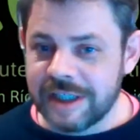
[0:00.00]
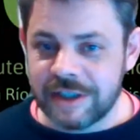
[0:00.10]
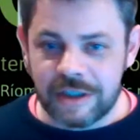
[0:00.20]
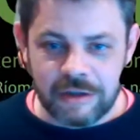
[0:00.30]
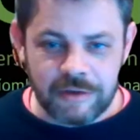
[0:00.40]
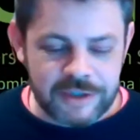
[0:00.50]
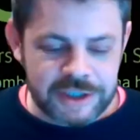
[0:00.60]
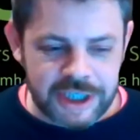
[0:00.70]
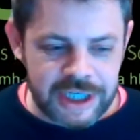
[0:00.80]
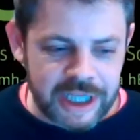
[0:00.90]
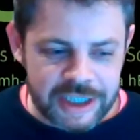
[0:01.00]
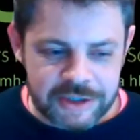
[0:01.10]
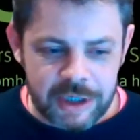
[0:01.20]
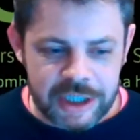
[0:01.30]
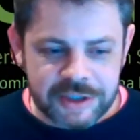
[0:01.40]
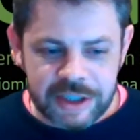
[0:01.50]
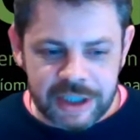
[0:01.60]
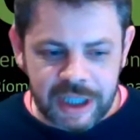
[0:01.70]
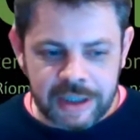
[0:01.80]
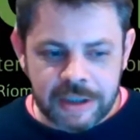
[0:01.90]
leads on lovely to the next question
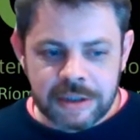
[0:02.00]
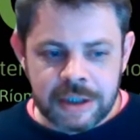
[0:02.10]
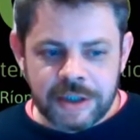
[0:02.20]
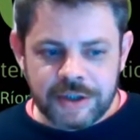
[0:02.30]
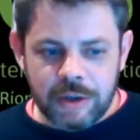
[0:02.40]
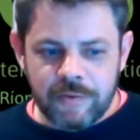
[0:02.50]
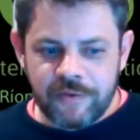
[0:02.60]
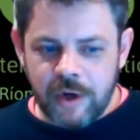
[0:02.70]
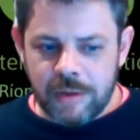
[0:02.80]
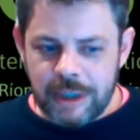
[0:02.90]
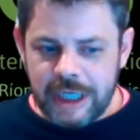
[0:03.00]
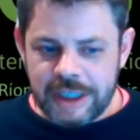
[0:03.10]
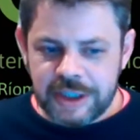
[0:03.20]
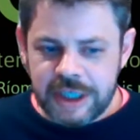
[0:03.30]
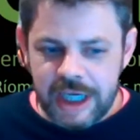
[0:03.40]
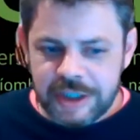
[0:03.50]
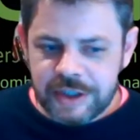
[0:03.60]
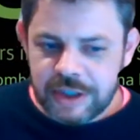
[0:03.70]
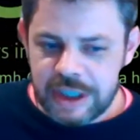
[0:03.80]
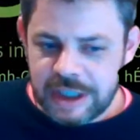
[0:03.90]
then. So formal
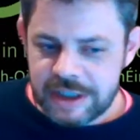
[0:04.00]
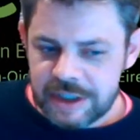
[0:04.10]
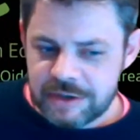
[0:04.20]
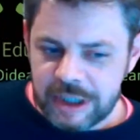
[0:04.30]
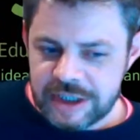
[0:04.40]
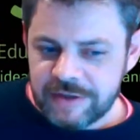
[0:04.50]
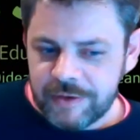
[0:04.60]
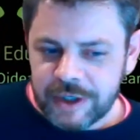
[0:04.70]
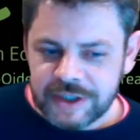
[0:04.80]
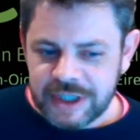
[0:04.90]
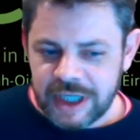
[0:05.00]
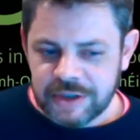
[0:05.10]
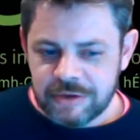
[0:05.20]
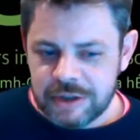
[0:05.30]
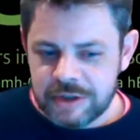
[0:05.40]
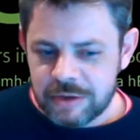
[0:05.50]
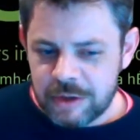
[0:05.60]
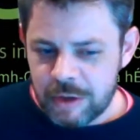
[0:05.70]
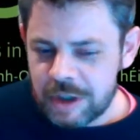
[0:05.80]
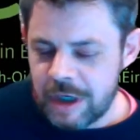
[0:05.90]
education in the 21st century should
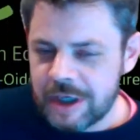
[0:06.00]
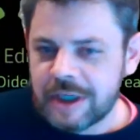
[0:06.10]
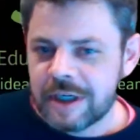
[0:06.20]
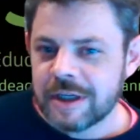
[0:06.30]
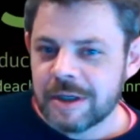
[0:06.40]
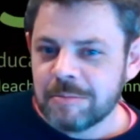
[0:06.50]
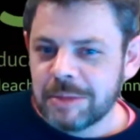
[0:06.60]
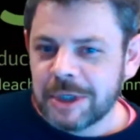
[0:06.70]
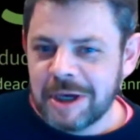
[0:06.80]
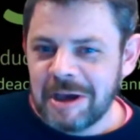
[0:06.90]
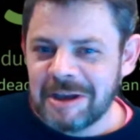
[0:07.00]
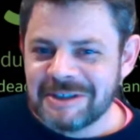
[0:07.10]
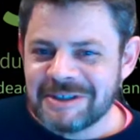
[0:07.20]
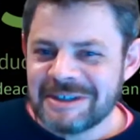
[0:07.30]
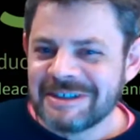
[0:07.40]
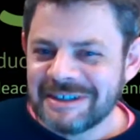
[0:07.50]
look like because.